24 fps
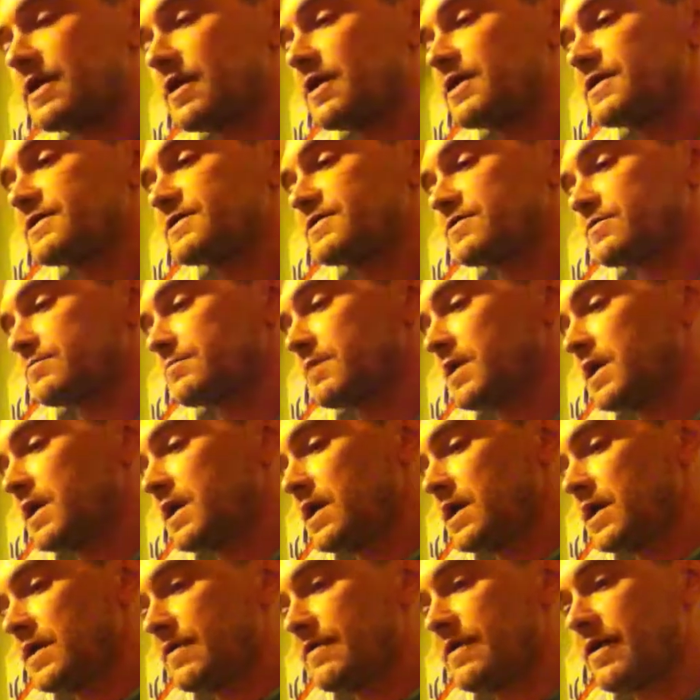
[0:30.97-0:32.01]
awesome.
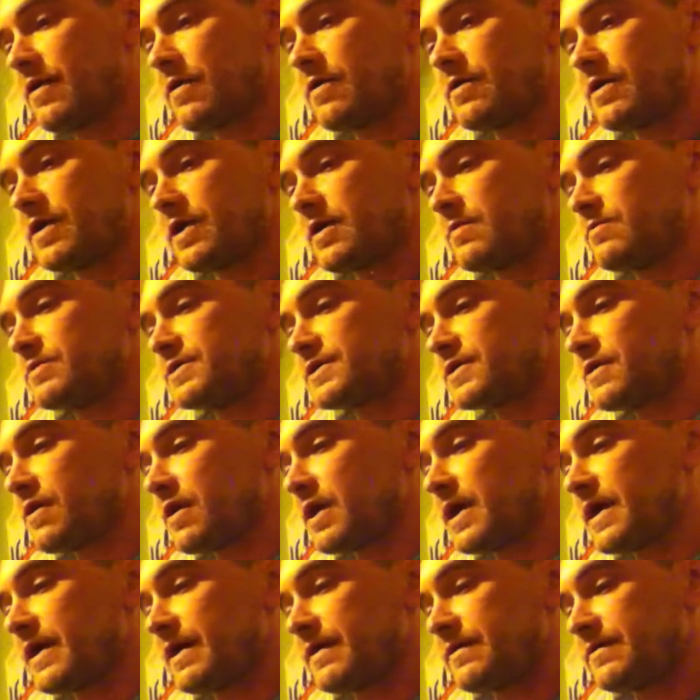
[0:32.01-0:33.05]
The art in it was
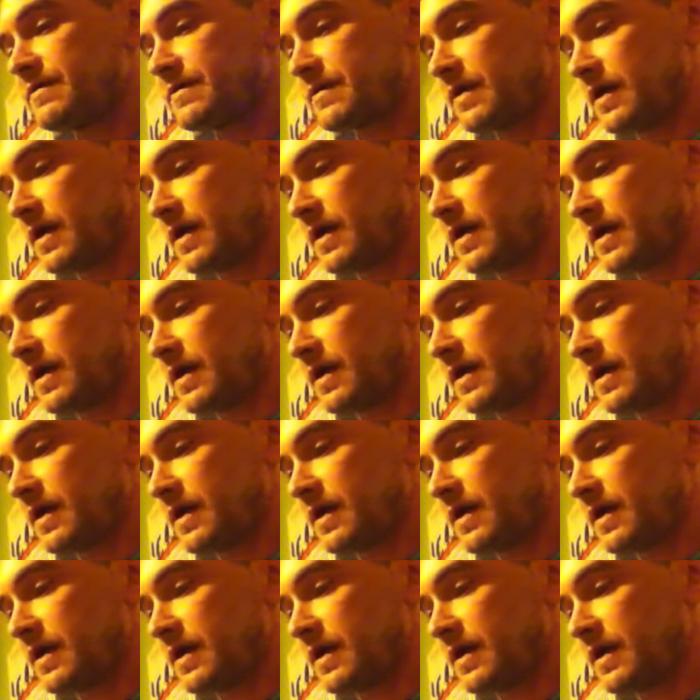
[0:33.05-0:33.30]
great.